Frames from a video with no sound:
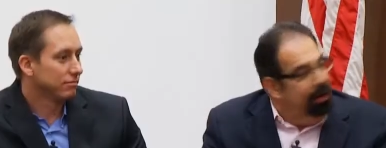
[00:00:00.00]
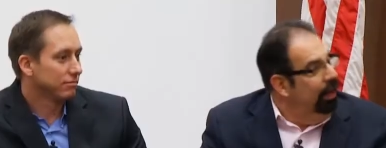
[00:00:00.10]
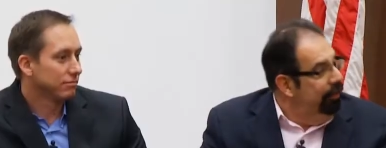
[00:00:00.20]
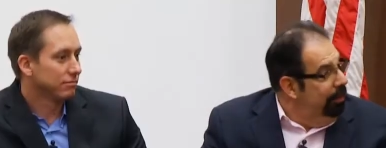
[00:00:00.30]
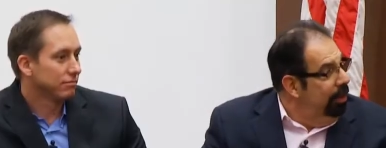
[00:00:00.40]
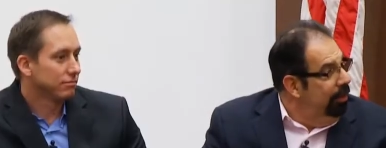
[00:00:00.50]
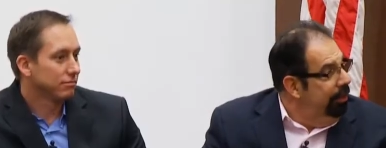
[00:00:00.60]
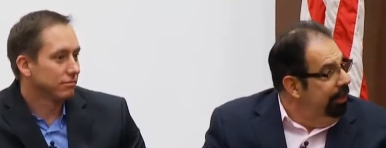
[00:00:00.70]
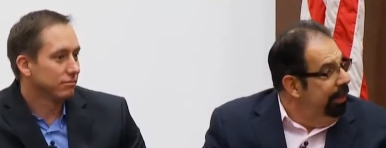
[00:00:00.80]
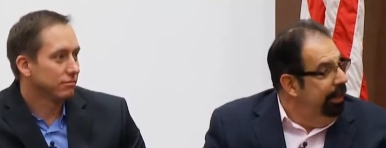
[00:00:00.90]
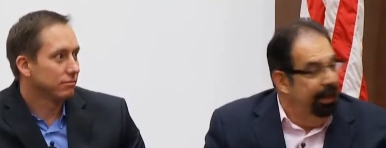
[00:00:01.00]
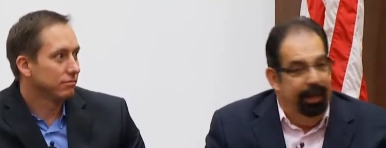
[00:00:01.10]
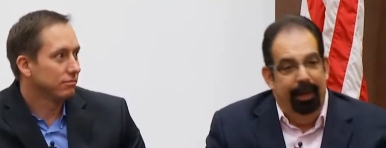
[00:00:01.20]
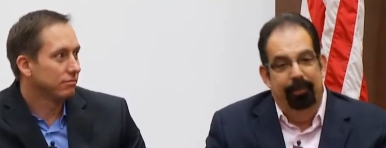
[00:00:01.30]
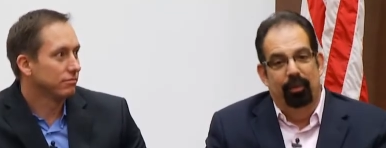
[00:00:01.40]
Speaker 1: Healthy Month.
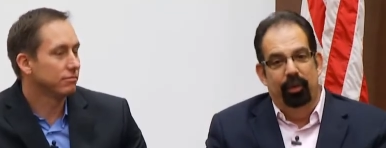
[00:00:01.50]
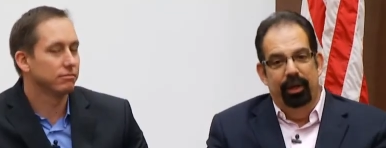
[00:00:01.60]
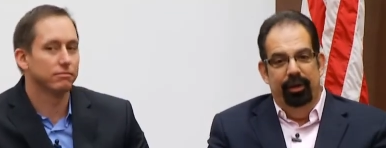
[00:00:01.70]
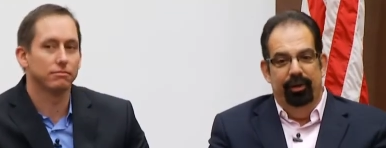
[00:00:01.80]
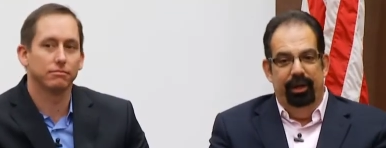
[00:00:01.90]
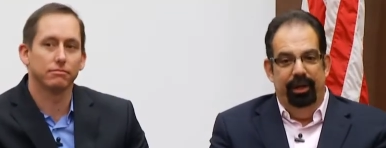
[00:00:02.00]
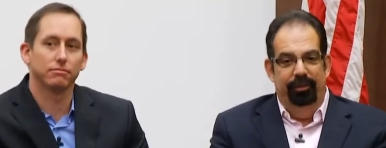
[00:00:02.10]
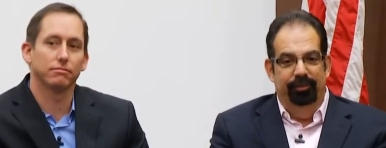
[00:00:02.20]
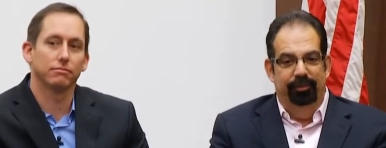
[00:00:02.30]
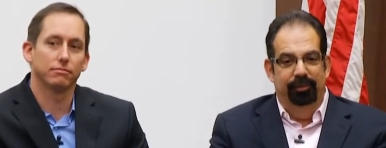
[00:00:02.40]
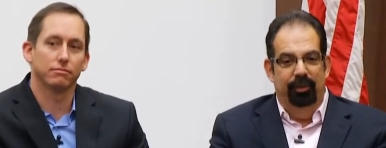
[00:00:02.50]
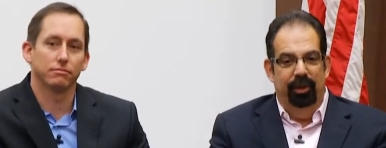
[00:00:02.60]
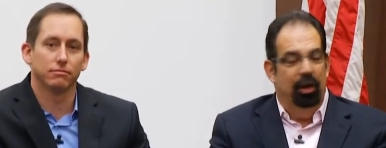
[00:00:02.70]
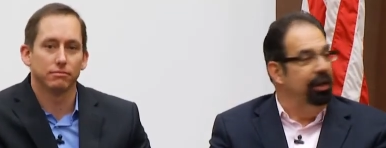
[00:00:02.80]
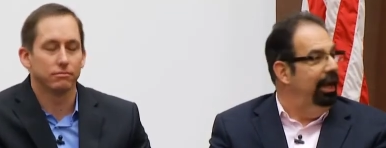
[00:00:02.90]
We are, with
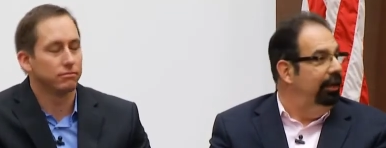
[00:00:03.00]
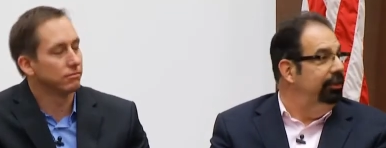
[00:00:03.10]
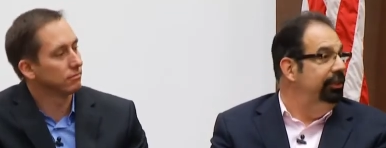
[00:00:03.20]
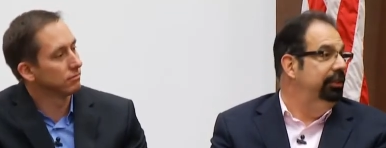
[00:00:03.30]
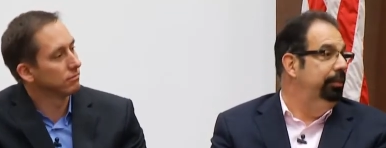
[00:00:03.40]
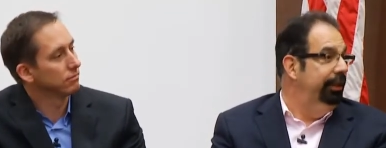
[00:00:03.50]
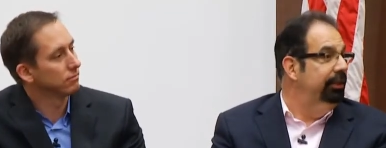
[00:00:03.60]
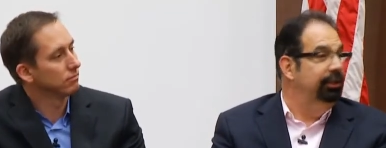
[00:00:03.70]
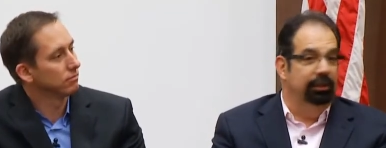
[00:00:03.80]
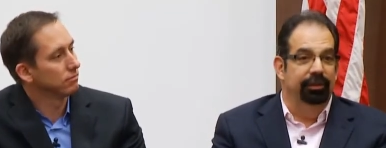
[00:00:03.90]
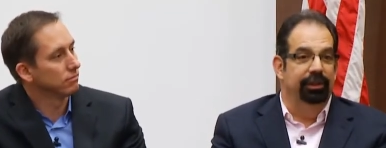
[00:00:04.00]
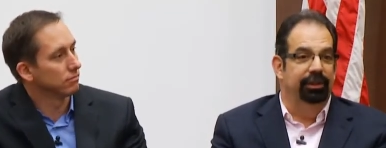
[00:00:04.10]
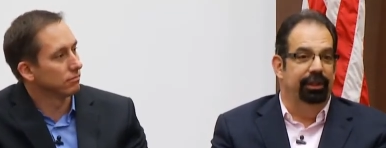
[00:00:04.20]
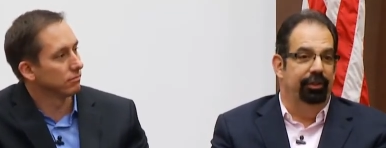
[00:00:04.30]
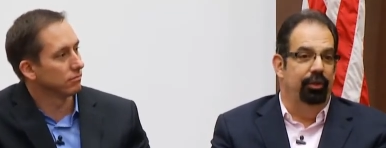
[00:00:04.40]
cardiology, is a big service.
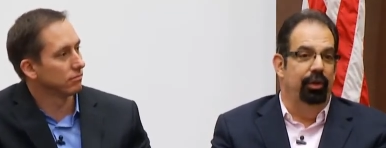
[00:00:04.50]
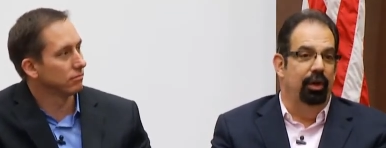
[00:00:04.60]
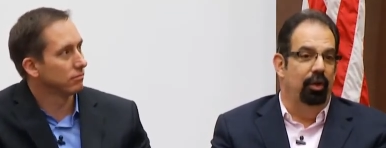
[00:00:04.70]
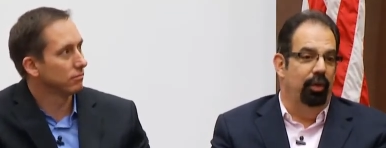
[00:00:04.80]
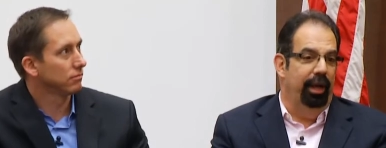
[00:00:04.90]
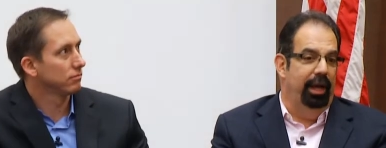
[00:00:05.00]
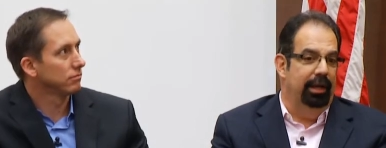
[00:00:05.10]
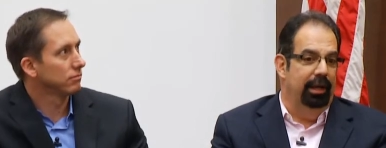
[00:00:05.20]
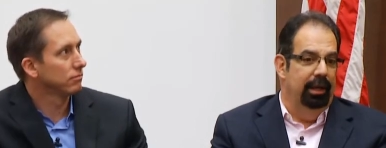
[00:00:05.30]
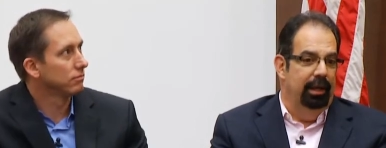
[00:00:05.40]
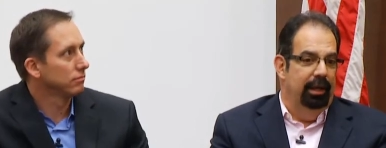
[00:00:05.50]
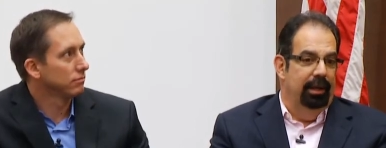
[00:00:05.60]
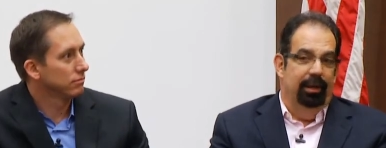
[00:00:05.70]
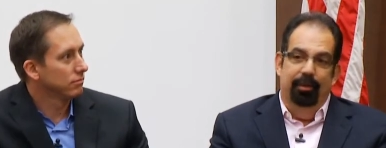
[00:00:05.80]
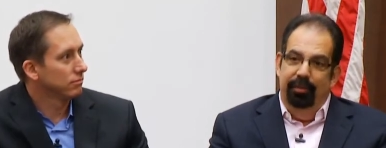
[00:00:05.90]
As you know, that,
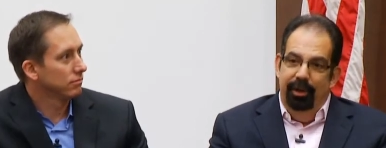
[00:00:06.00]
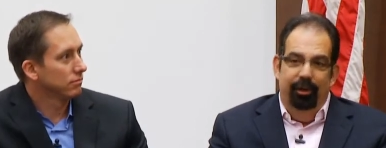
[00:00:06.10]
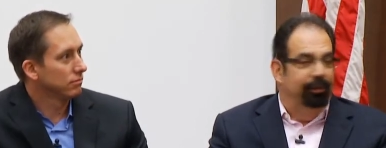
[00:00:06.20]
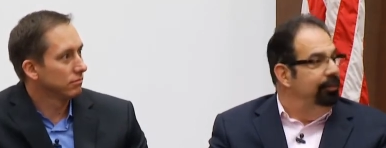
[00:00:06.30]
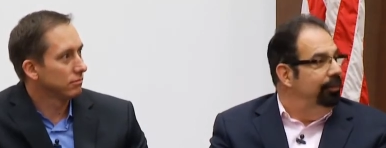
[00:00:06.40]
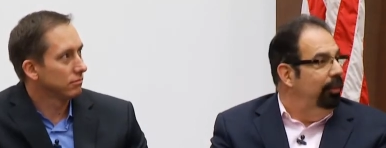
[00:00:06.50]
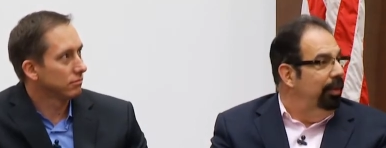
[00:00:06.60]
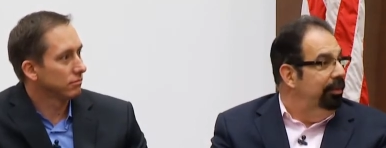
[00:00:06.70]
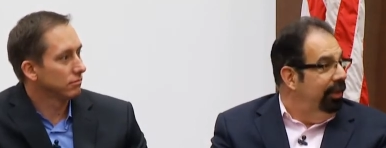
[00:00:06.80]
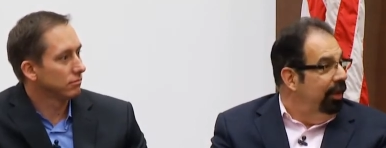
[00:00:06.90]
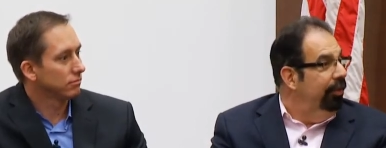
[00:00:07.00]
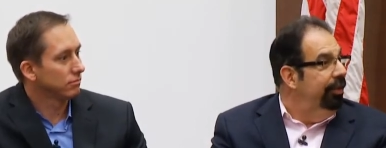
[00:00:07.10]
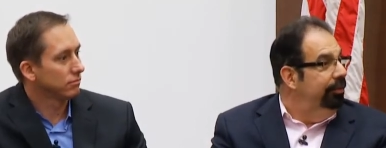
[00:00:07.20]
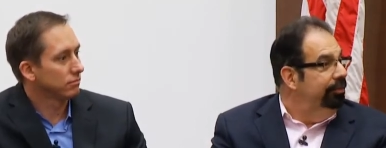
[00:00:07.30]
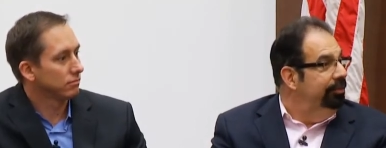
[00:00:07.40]
you know, women's health
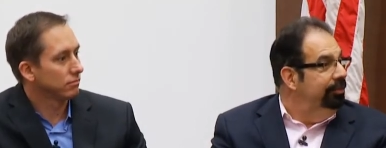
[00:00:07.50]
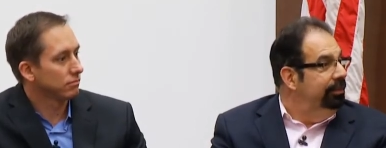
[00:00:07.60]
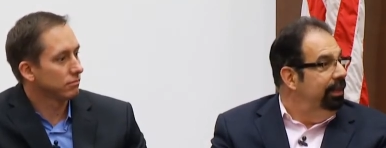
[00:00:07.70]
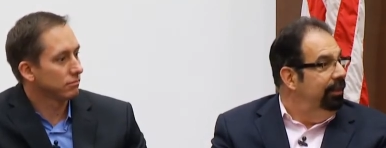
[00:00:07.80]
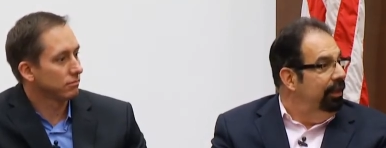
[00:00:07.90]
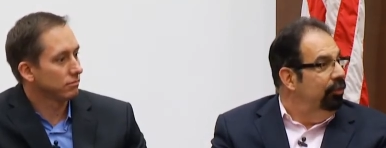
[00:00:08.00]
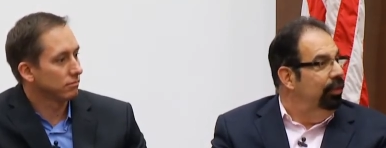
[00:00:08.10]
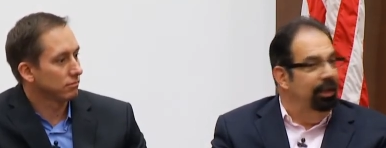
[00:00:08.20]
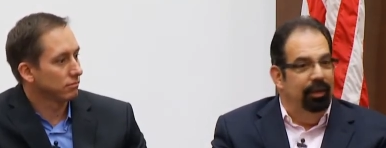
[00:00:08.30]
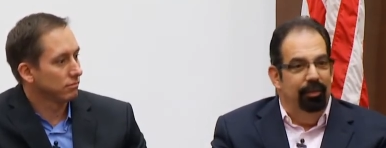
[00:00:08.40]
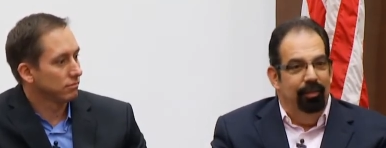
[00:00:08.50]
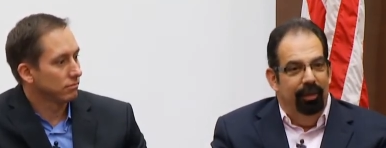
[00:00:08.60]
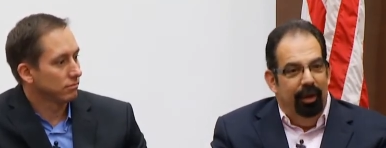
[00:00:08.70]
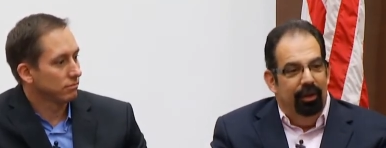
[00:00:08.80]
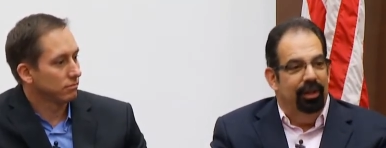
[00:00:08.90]
and things with
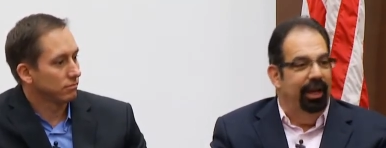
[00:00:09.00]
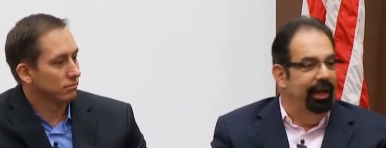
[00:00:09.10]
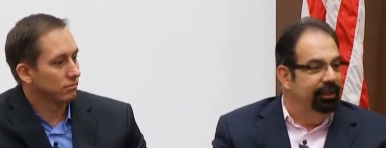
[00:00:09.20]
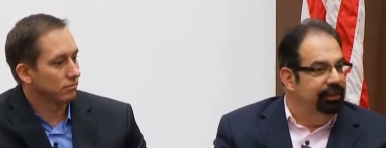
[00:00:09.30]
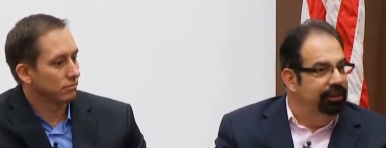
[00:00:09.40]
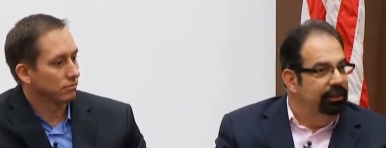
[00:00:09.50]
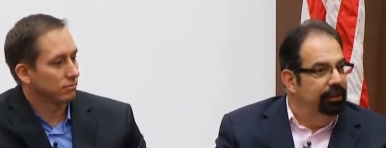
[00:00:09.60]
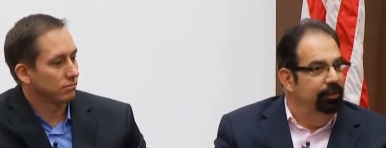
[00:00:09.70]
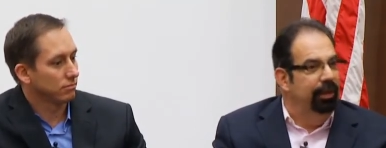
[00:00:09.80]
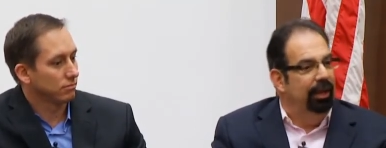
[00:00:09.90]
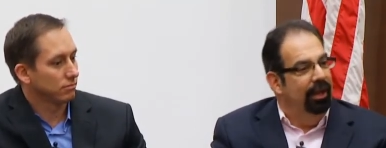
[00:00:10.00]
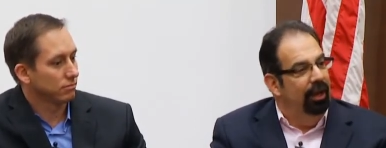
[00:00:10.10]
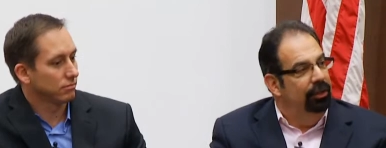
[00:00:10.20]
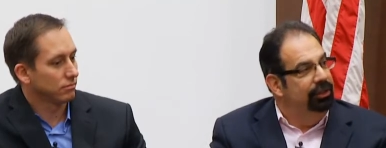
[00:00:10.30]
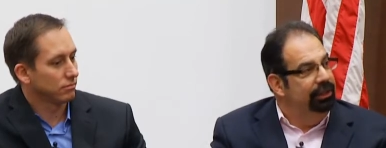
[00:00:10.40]
heart attacks and
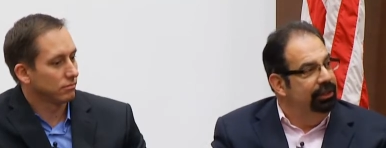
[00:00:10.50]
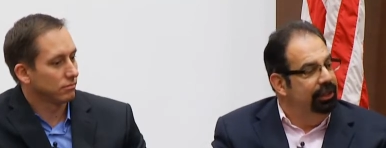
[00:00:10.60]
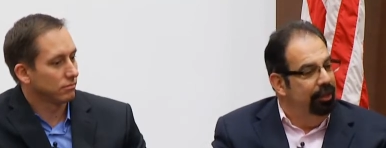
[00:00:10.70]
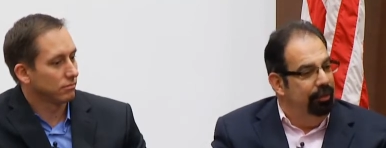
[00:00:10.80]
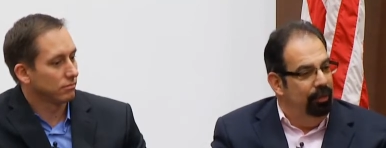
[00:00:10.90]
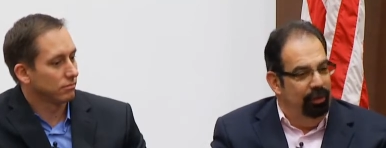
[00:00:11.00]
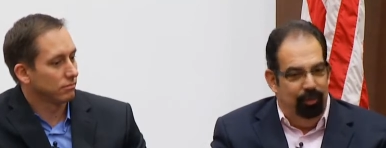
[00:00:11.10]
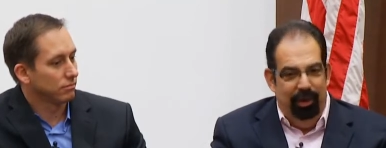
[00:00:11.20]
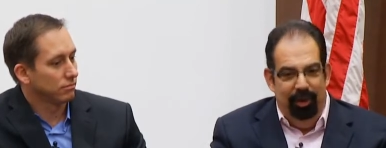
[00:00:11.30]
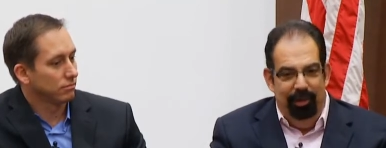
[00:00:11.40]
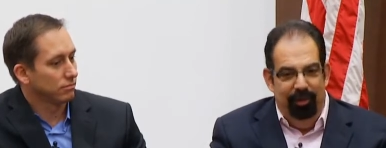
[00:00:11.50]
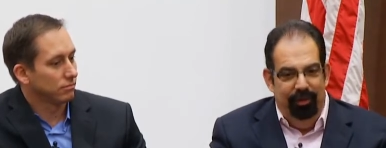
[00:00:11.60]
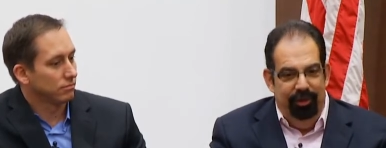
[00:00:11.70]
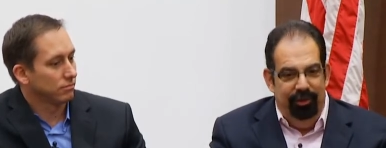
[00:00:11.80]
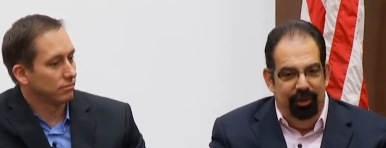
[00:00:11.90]
technology and stuff. And we're just proud at Mount
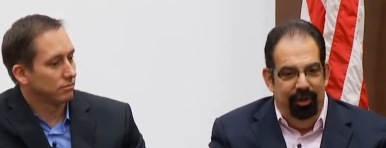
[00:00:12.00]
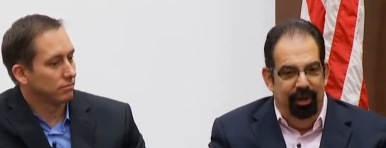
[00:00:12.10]
Vista.